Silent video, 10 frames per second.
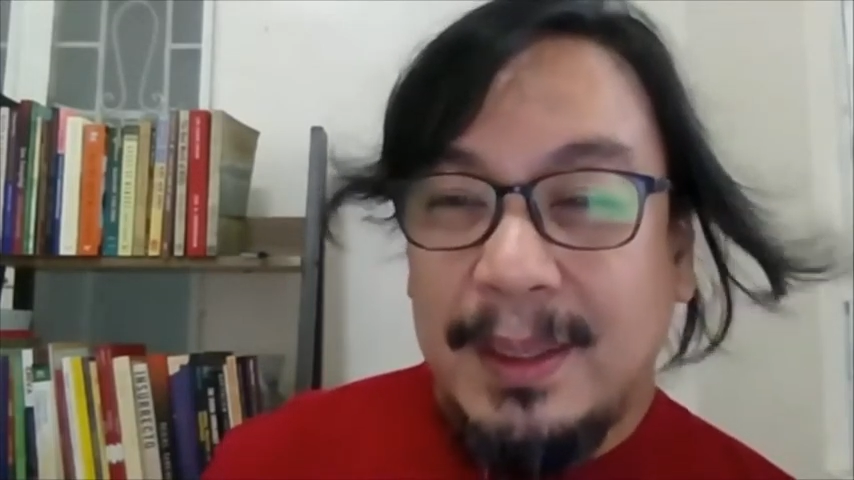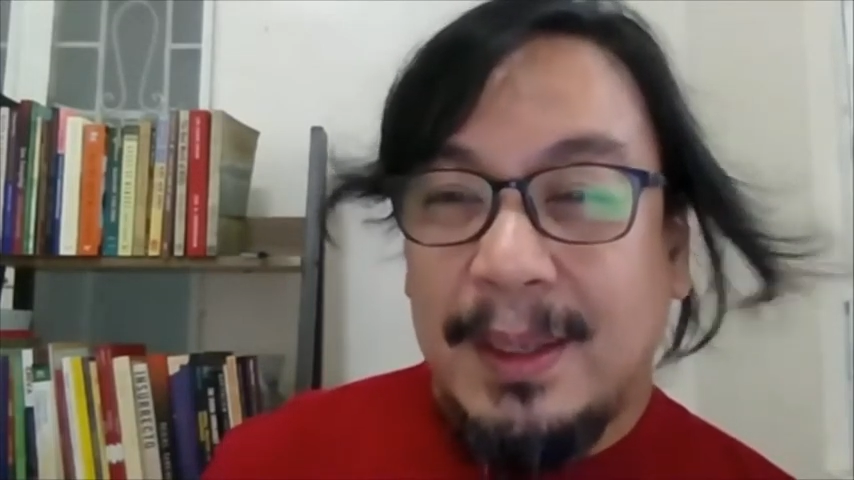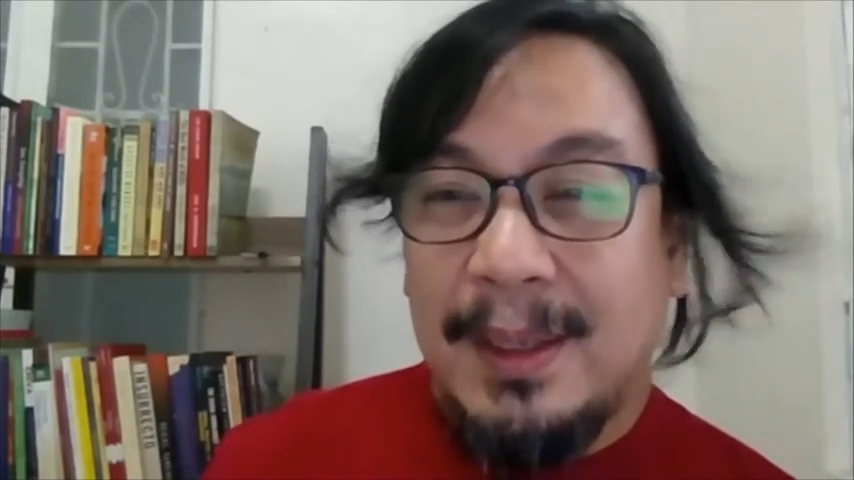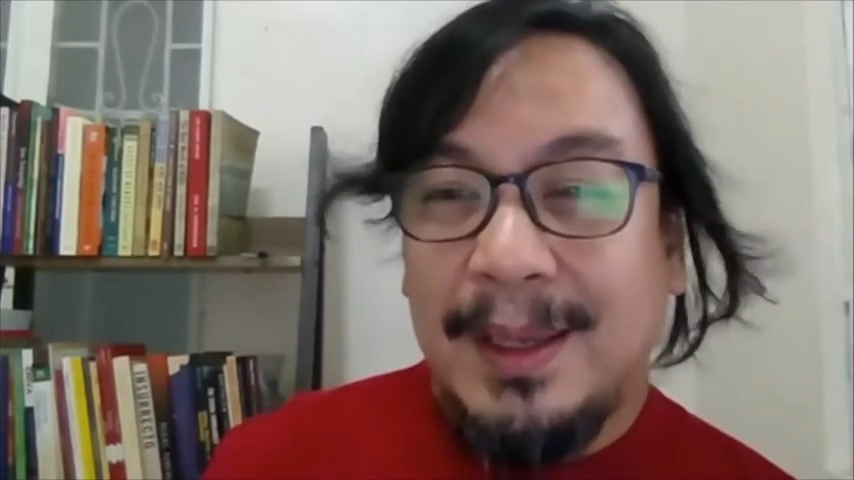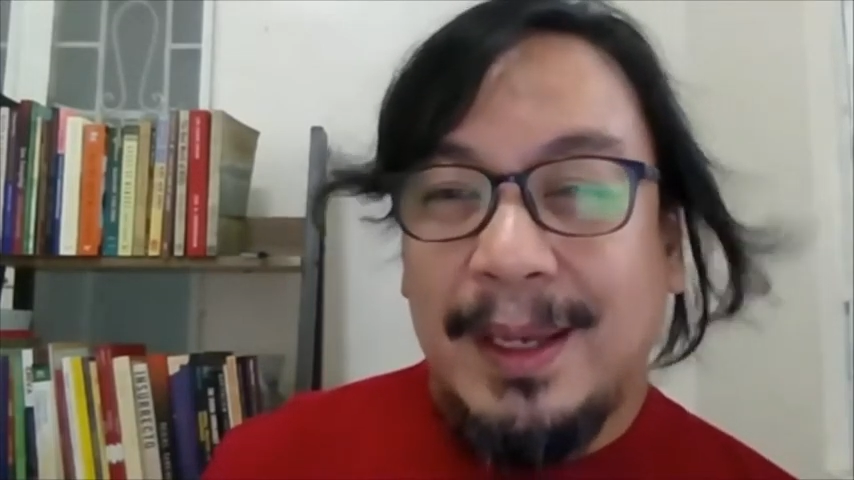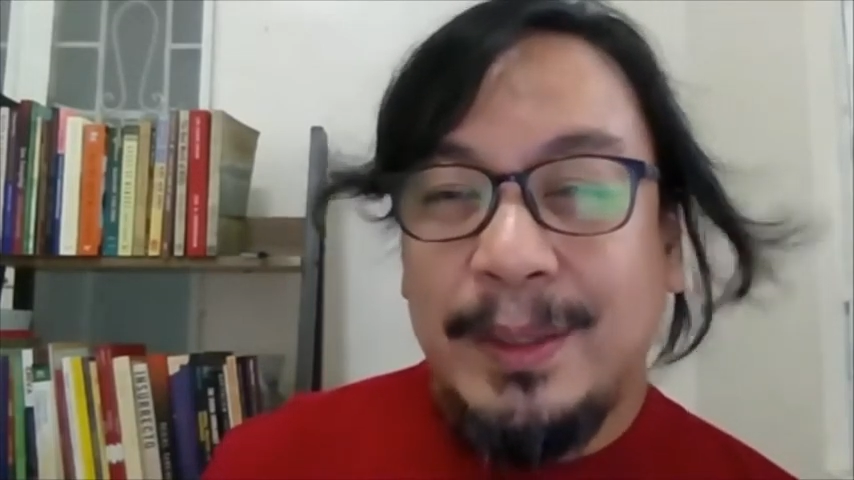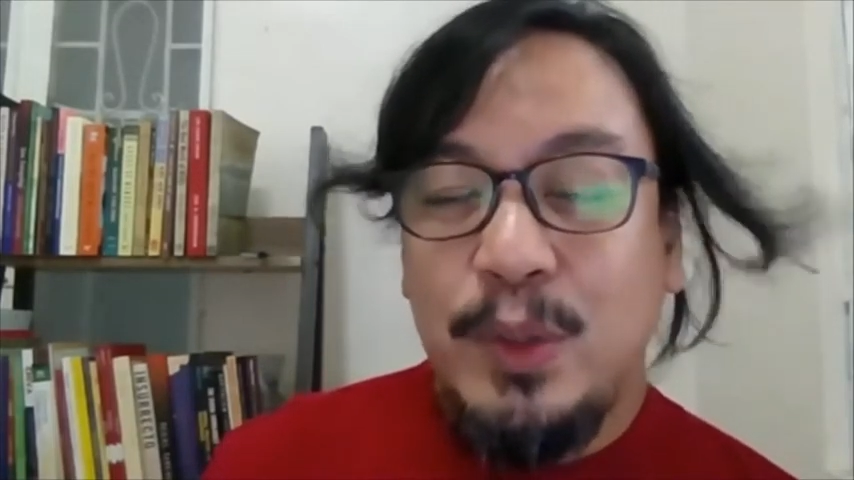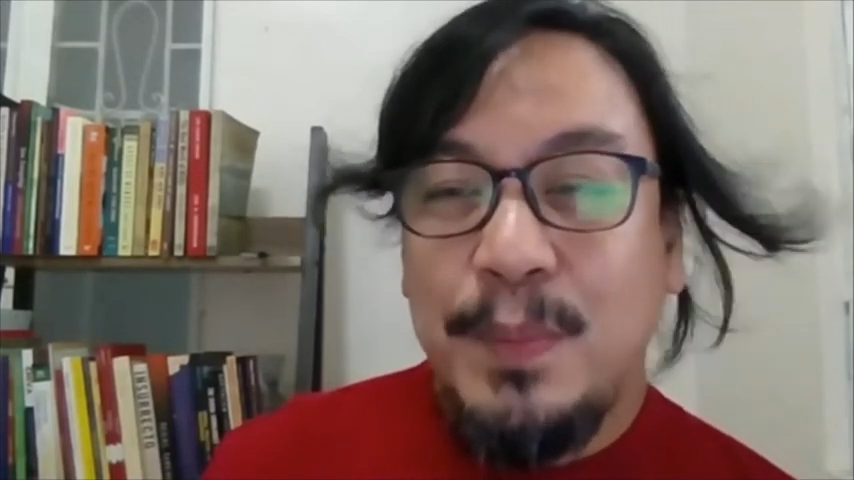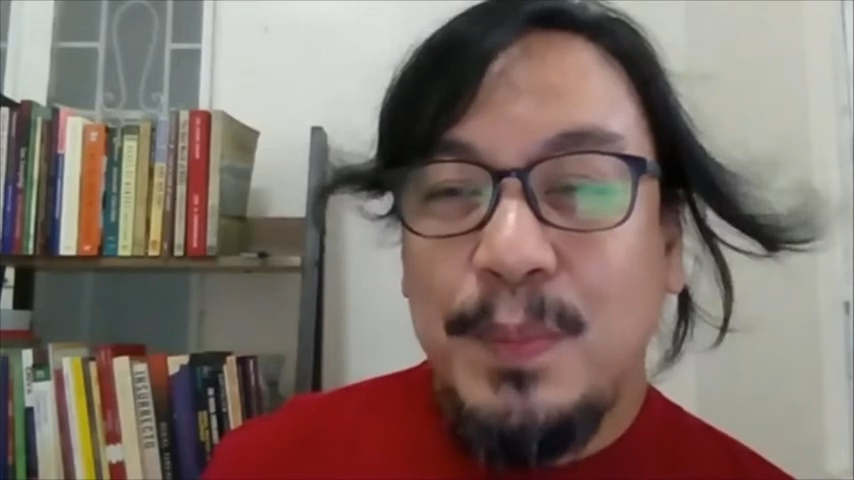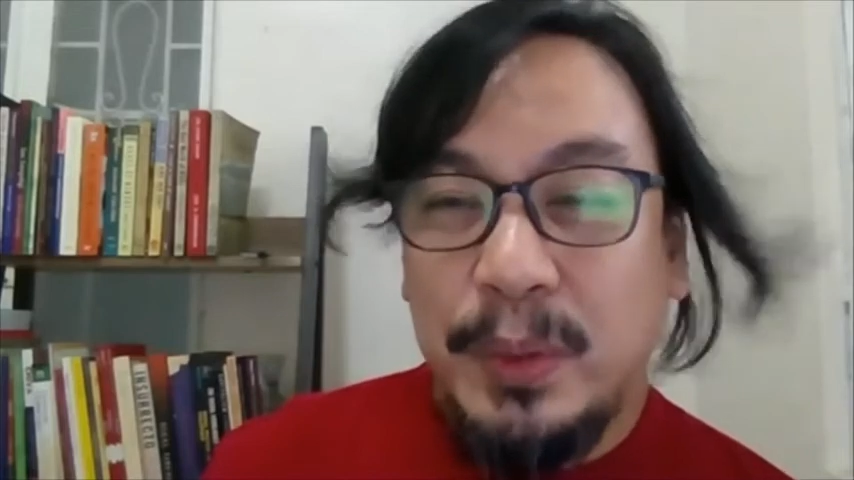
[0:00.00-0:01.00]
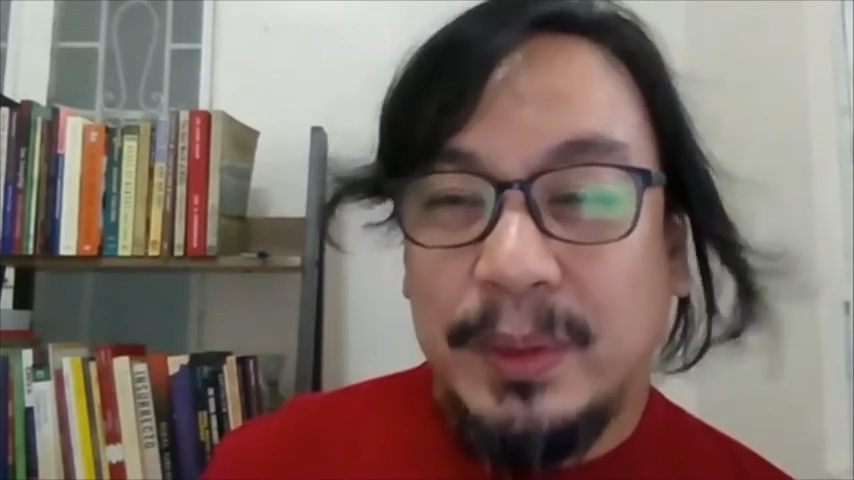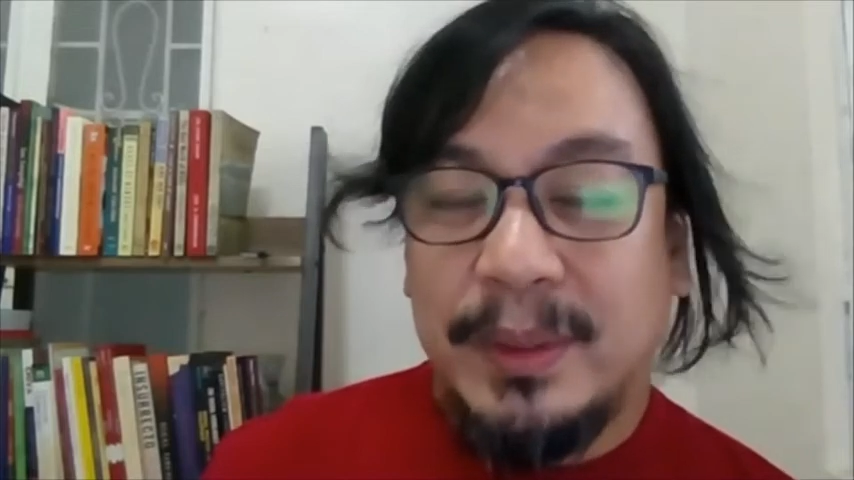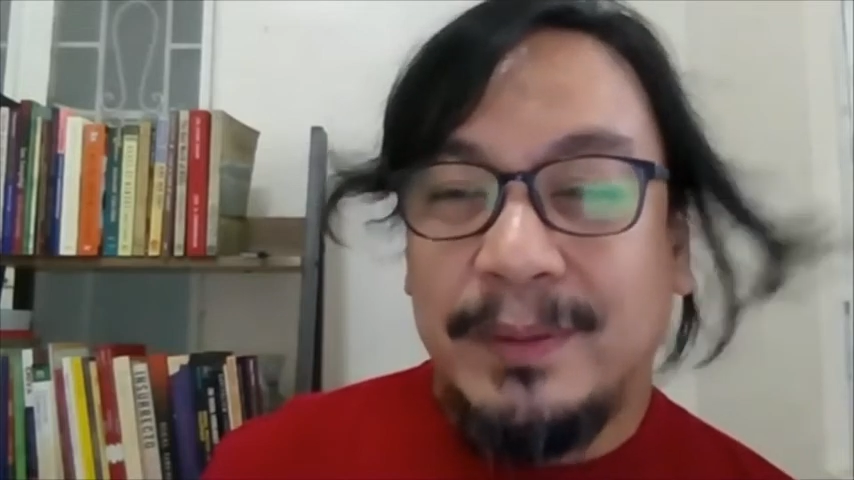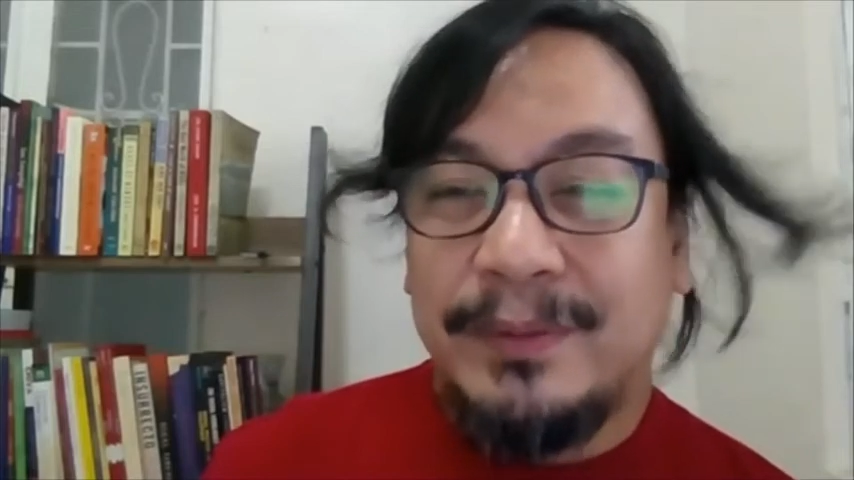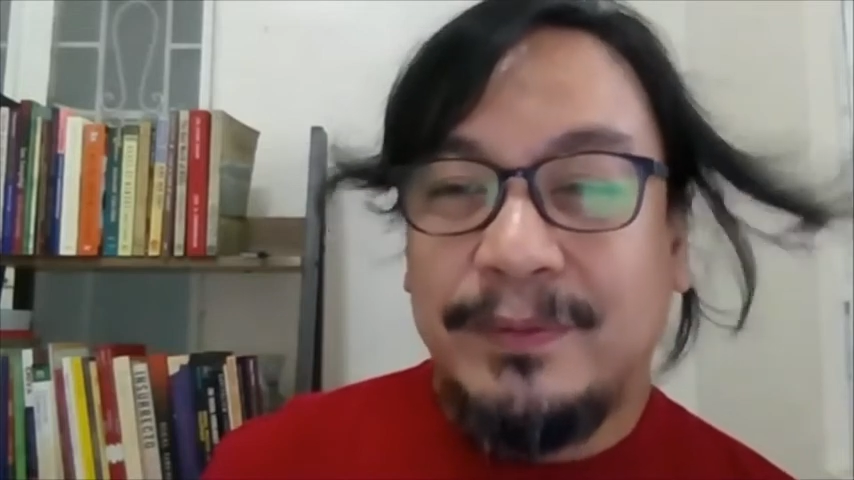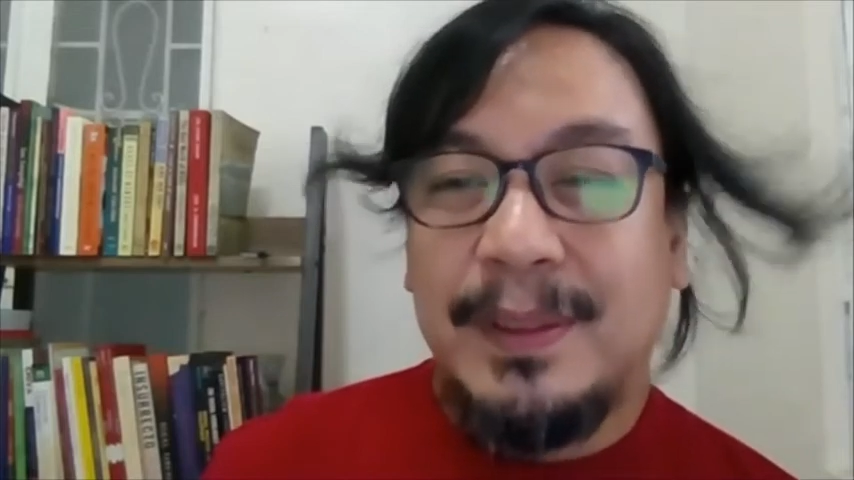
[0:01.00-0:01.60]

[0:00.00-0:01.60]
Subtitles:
a new mode of